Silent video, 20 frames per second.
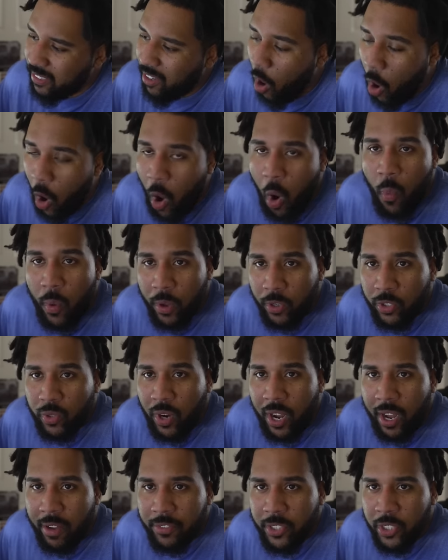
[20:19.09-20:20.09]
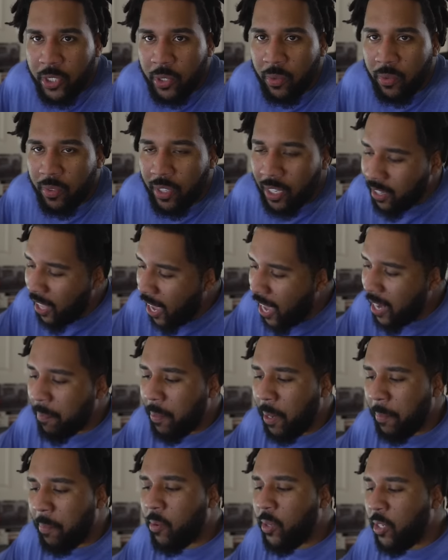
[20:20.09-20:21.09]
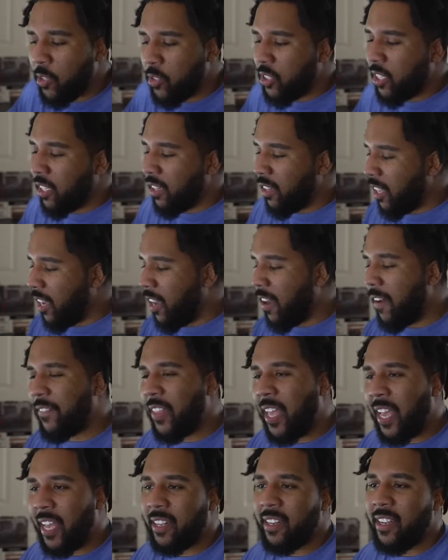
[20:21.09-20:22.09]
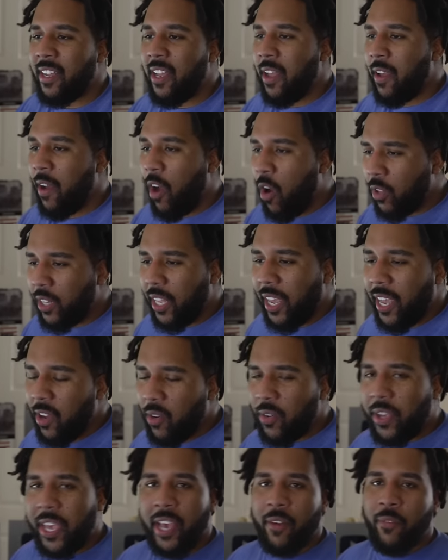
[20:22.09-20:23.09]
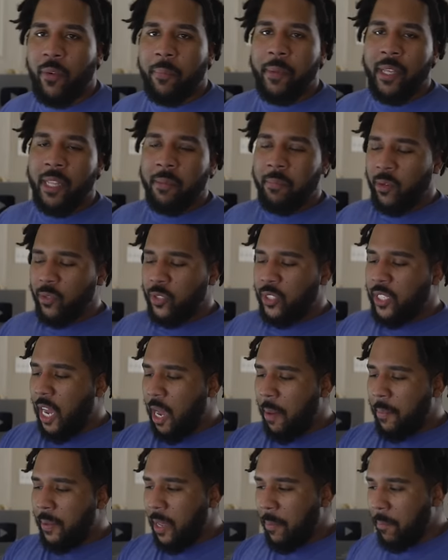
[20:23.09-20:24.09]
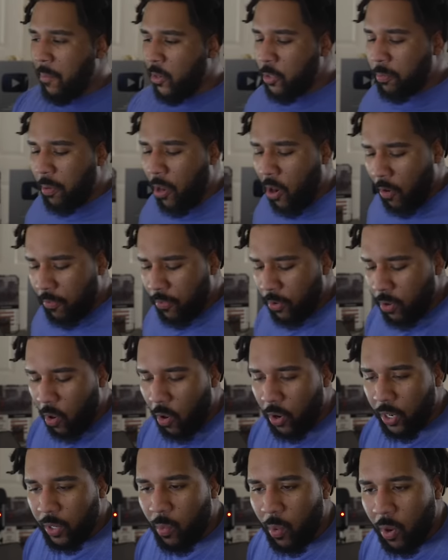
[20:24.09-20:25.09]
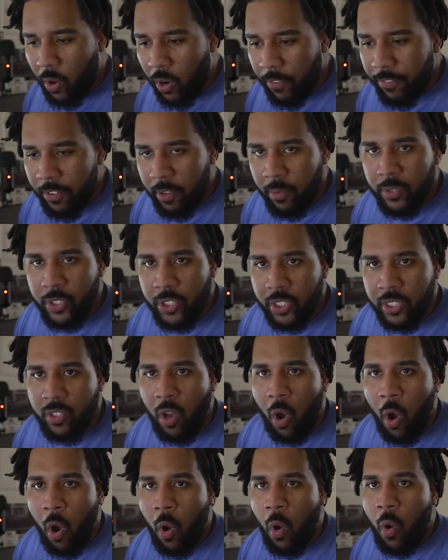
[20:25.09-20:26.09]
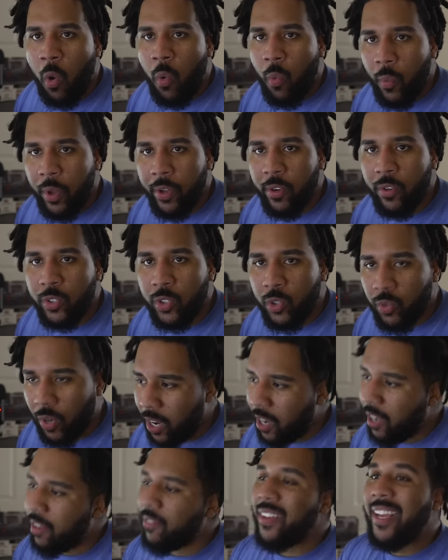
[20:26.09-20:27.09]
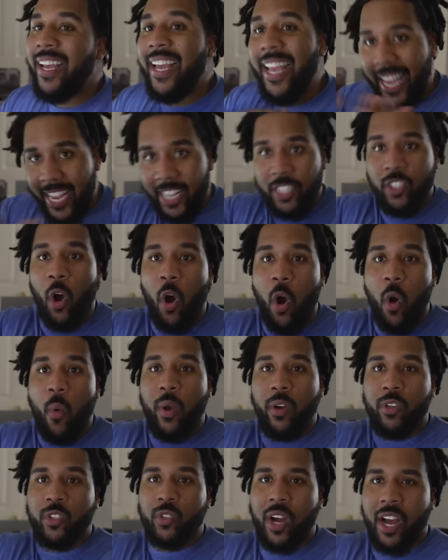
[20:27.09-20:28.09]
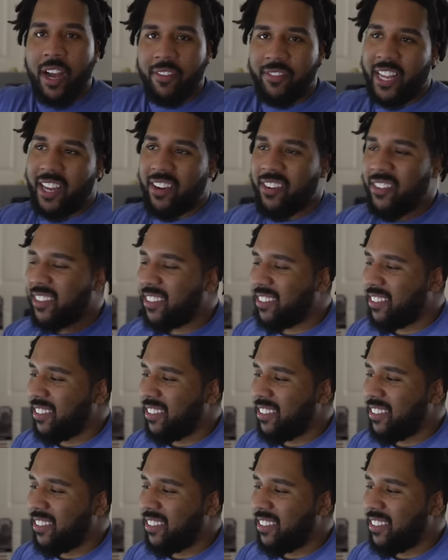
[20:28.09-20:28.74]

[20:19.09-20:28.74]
All-wheel drive, too. A lot of people used to love that. Oh, the Hellcat would be the most dominant, most powerful car in the world if it was just all-wheel drive. It's all-wheel drive now.